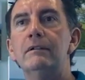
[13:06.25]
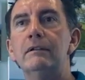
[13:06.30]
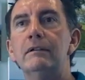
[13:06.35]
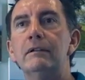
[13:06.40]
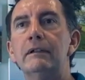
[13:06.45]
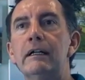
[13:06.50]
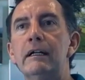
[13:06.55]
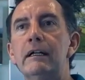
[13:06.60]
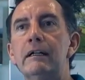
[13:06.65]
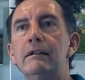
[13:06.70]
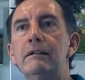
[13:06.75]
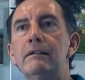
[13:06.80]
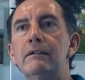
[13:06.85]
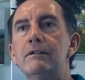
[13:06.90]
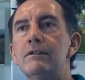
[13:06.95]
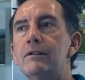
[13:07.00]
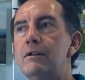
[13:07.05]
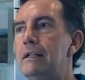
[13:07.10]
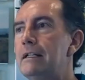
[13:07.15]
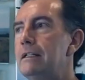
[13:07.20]
okay,
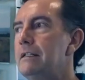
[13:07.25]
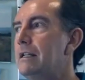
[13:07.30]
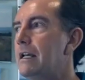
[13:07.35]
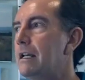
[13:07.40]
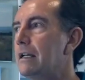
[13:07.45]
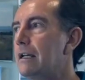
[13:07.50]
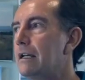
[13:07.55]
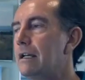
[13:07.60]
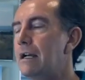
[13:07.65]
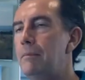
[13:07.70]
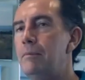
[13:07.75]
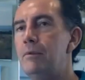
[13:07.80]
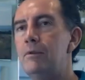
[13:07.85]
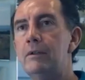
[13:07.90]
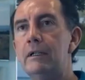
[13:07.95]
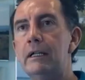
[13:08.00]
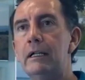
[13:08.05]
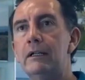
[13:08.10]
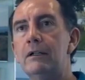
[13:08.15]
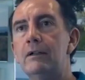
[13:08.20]
so let's take a couple who
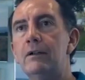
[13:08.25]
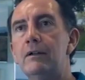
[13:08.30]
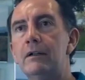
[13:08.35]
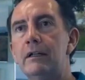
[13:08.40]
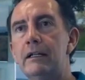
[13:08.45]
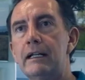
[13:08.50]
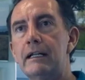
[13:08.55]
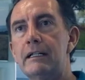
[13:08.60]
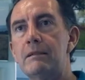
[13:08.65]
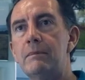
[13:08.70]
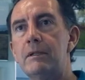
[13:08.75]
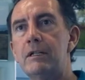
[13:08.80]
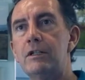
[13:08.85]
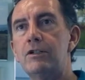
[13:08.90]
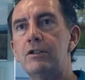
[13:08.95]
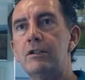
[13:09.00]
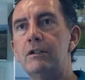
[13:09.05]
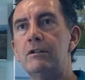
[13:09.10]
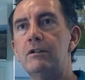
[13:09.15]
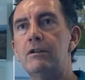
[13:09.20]
are going to go on an
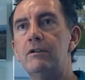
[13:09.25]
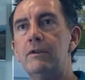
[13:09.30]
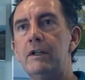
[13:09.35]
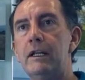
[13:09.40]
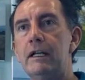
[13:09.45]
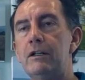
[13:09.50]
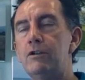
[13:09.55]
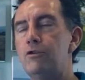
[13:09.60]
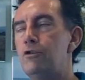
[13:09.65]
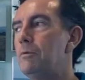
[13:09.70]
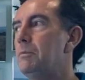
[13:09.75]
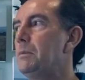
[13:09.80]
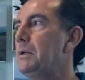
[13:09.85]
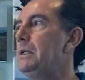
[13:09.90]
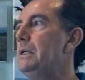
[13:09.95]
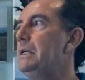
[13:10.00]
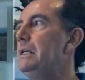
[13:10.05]
expedition, overland trip,